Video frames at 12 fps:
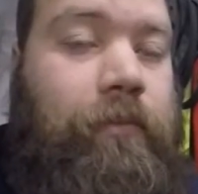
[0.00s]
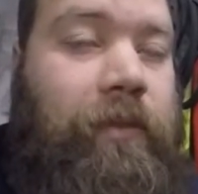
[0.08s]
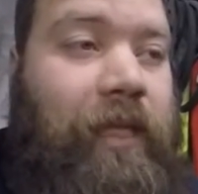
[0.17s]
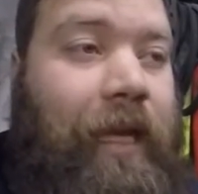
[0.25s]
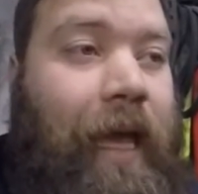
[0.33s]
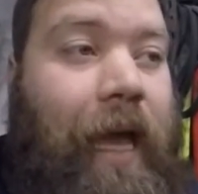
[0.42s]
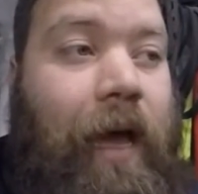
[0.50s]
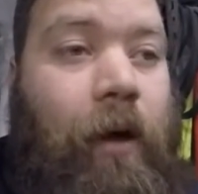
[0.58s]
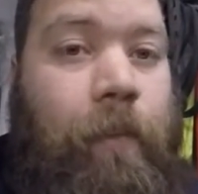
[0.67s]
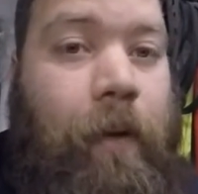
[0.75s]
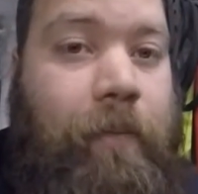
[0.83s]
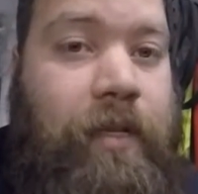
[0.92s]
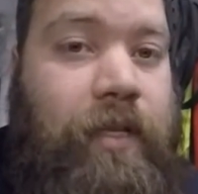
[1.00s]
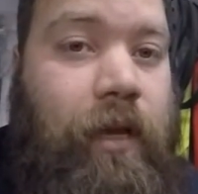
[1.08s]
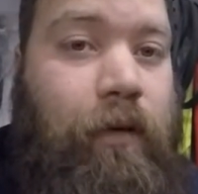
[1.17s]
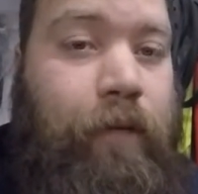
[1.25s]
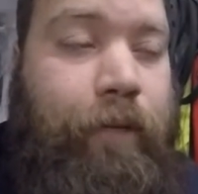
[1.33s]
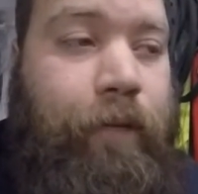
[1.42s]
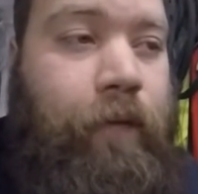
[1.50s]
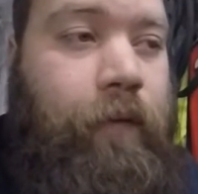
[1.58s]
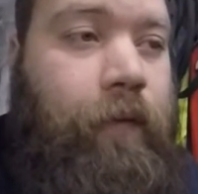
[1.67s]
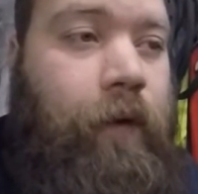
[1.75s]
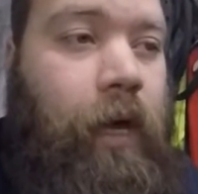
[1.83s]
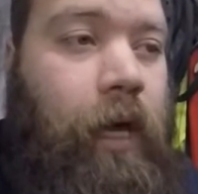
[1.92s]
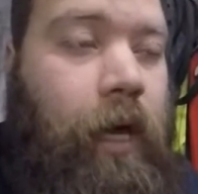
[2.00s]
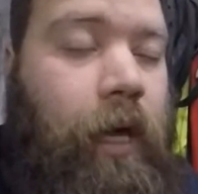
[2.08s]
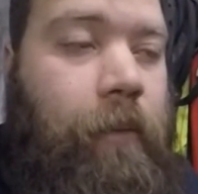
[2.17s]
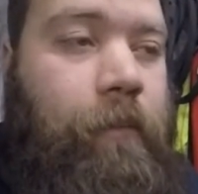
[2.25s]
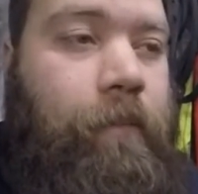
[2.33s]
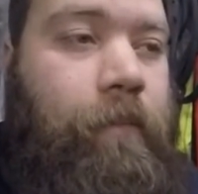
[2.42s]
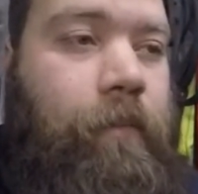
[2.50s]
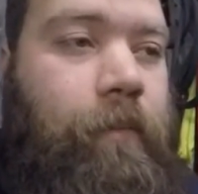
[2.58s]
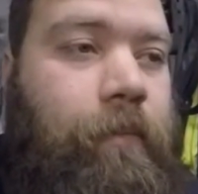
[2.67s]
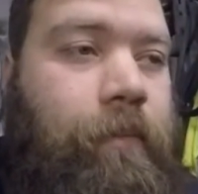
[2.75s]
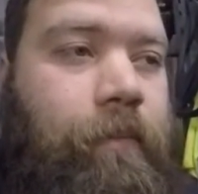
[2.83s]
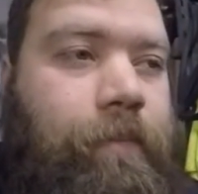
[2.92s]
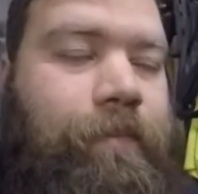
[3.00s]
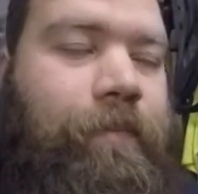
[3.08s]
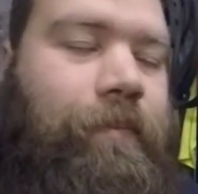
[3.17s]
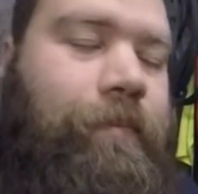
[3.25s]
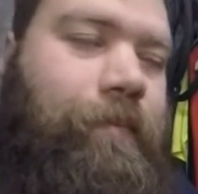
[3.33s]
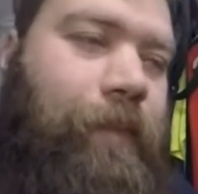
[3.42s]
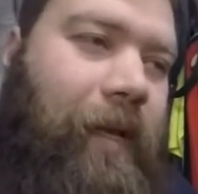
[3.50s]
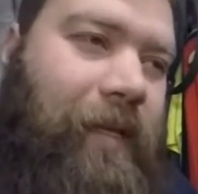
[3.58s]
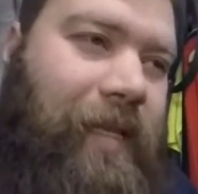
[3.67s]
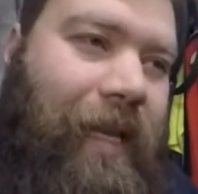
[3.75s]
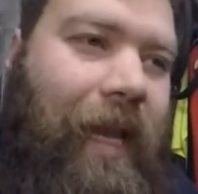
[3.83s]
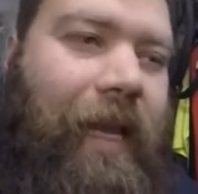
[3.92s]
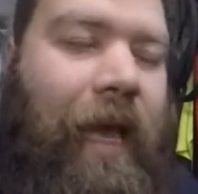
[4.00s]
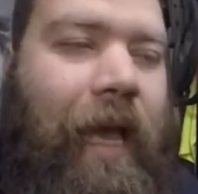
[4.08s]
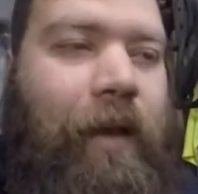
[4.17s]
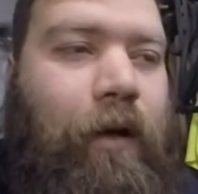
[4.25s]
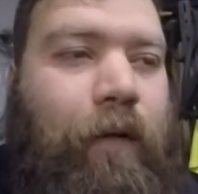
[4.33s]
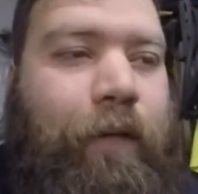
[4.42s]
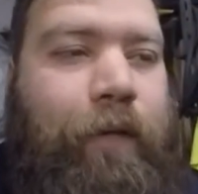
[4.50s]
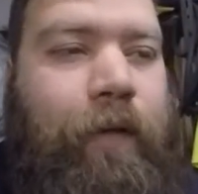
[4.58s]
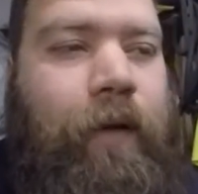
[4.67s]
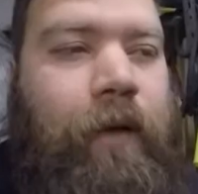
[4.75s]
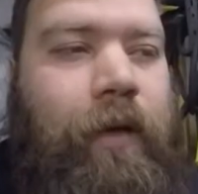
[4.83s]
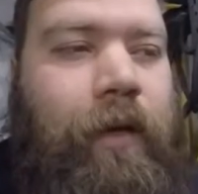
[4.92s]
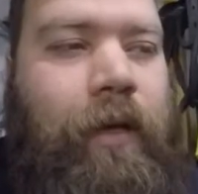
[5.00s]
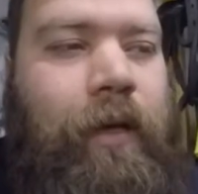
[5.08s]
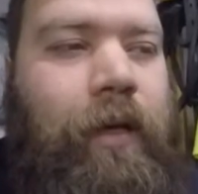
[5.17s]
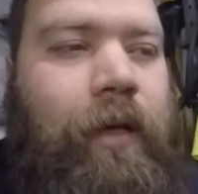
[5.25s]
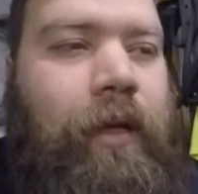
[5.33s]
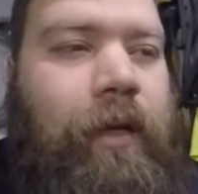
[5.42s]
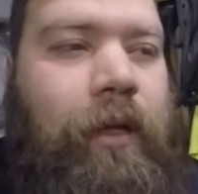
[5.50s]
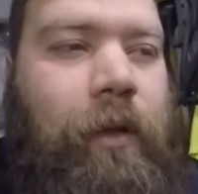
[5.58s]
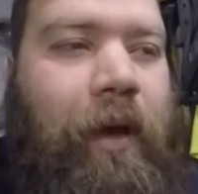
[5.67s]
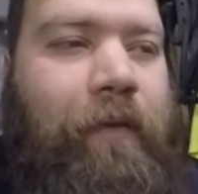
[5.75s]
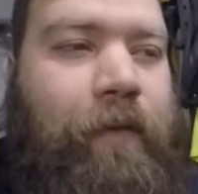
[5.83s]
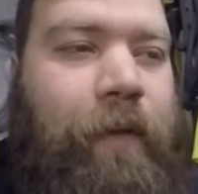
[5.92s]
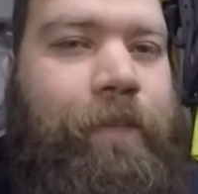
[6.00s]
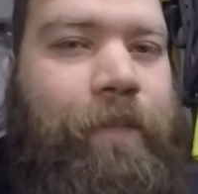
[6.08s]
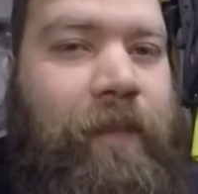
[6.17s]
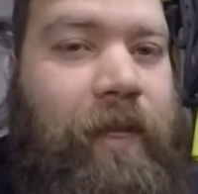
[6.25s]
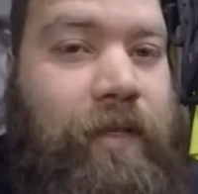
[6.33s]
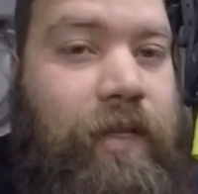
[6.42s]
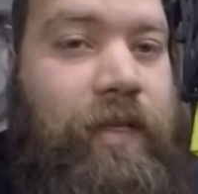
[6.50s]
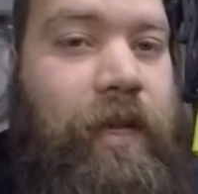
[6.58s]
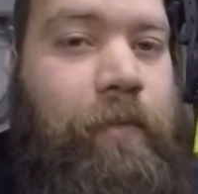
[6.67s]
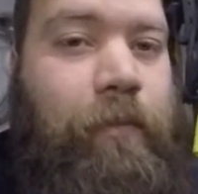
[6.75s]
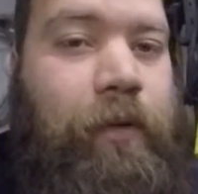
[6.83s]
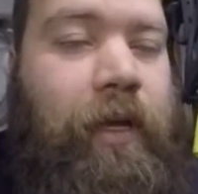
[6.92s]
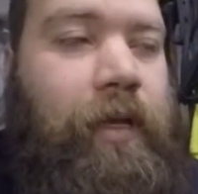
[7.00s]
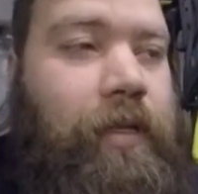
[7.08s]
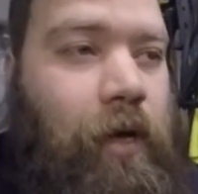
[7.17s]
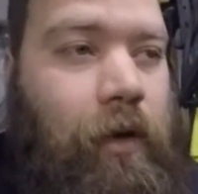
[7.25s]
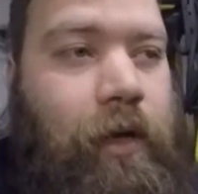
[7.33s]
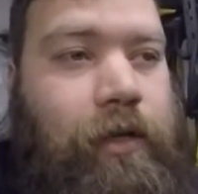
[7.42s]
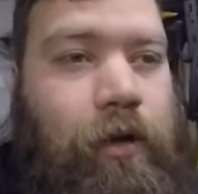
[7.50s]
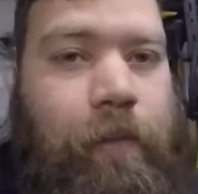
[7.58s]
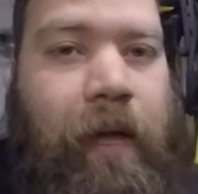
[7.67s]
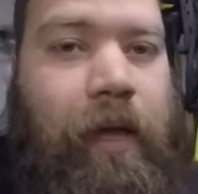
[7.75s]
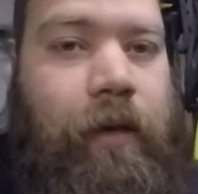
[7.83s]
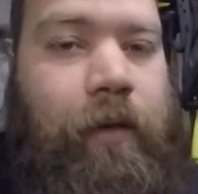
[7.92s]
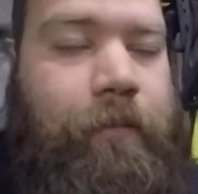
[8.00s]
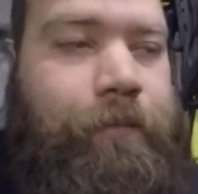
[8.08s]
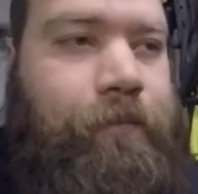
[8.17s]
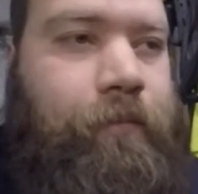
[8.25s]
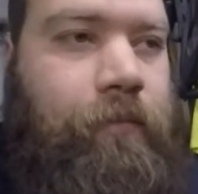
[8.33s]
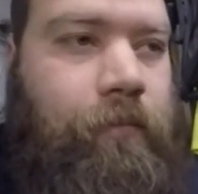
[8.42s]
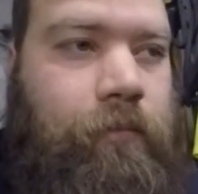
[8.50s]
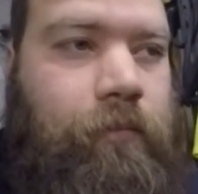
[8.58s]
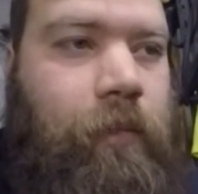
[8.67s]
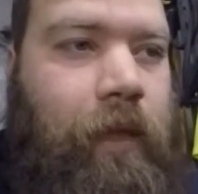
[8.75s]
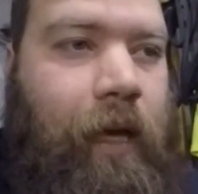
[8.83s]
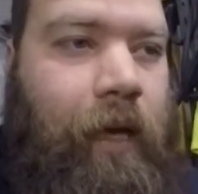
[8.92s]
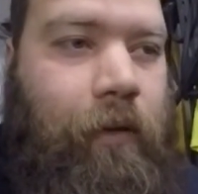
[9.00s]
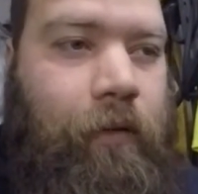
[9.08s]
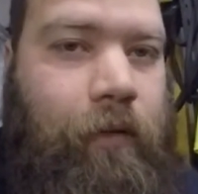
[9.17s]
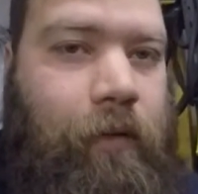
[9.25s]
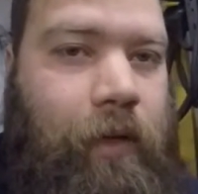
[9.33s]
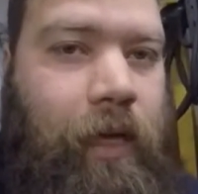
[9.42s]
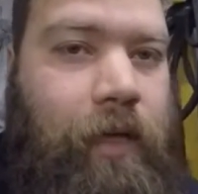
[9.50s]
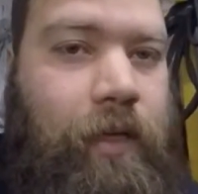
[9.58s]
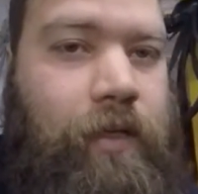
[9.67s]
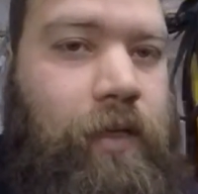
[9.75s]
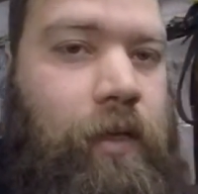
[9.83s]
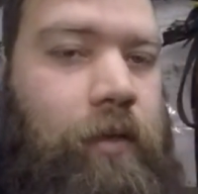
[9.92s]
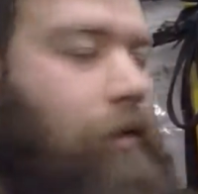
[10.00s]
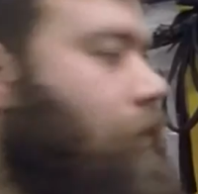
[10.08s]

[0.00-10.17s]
to get out by myself. But to get the head off, you have to disassemble the entire top end. Now, these